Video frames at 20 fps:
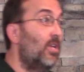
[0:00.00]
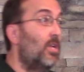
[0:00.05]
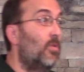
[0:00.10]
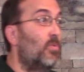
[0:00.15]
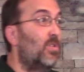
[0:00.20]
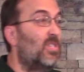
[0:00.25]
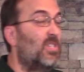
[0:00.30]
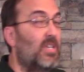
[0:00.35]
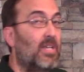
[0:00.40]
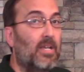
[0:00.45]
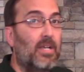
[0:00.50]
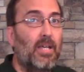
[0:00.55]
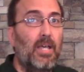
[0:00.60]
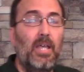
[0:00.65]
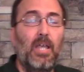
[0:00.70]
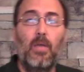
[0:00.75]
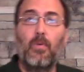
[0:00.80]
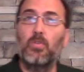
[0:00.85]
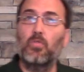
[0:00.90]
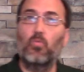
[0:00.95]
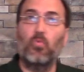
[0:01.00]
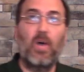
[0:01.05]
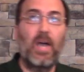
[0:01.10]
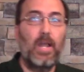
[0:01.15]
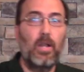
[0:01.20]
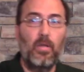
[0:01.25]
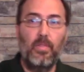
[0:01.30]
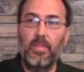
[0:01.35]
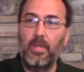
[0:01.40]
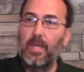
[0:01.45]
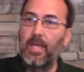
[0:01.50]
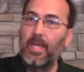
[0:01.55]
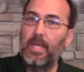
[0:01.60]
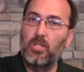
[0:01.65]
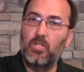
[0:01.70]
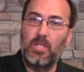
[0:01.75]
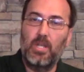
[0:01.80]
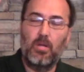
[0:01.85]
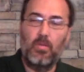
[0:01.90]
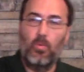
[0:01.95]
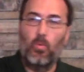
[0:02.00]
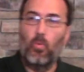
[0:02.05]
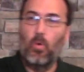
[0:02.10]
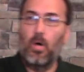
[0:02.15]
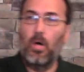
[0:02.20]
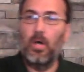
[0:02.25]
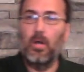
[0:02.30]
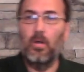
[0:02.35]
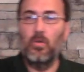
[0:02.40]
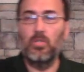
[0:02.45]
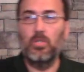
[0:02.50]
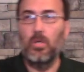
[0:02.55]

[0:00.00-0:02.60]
It was right on the edge there in the water,